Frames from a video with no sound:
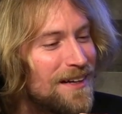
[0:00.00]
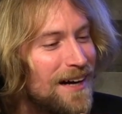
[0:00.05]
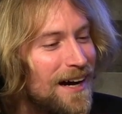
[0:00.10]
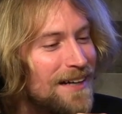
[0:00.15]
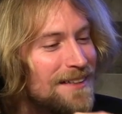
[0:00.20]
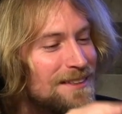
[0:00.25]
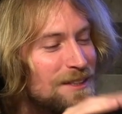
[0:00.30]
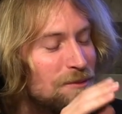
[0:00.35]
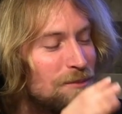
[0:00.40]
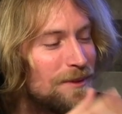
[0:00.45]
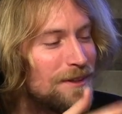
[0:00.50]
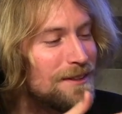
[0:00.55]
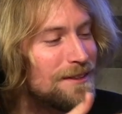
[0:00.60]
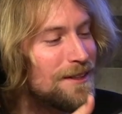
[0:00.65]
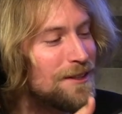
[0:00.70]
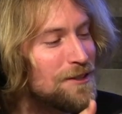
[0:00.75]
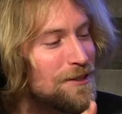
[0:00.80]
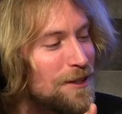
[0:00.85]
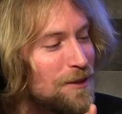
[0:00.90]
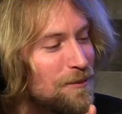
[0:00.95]
i did want to
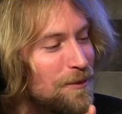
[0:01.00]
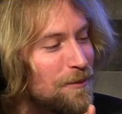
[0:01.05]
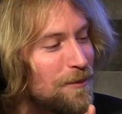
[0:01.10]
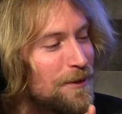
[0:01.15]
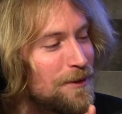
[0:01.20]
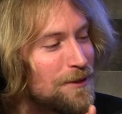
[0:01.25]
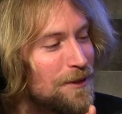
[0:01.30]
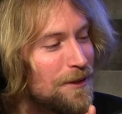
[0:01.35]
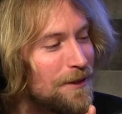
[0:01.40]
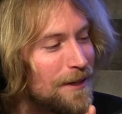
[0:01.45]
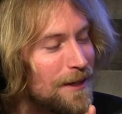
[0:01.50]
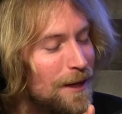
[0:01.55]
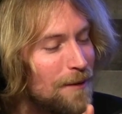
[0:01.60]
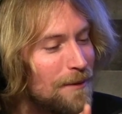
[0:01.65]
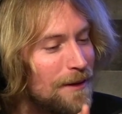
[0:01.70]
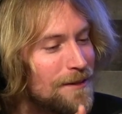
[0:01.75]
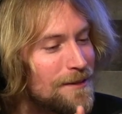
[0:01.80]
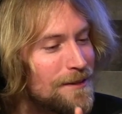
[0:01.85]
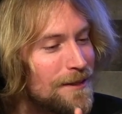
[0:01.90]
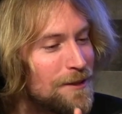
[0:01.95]
touch on when we were talking
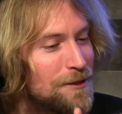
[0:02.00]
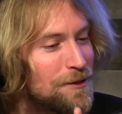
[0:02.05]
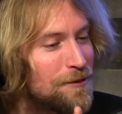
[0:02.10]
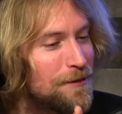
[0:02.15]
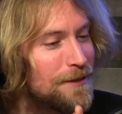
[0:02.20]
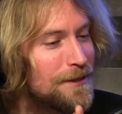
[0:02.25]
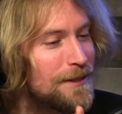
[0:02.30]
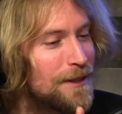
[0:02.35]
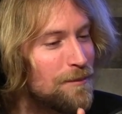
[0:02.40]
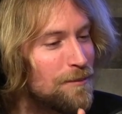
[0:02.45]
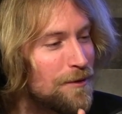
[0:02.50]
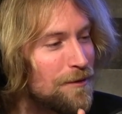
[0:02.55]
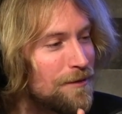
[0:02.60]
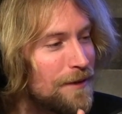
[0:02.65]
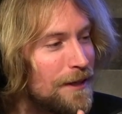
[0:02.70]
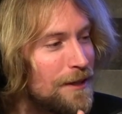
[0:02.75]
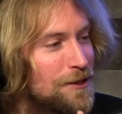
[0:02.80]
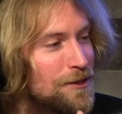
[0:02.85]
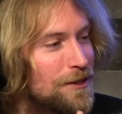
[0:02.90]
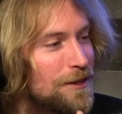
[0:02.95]
about sensory
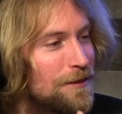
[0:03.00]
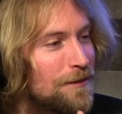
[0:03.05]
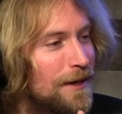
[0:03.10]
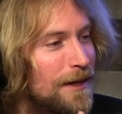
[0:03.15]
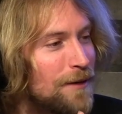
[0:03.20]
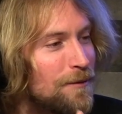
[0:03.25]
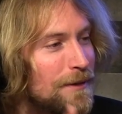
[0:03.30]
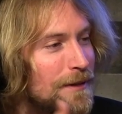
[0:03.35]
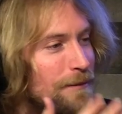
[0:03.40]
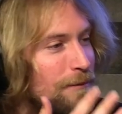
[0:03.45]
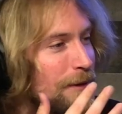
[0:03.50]
deprivation right we,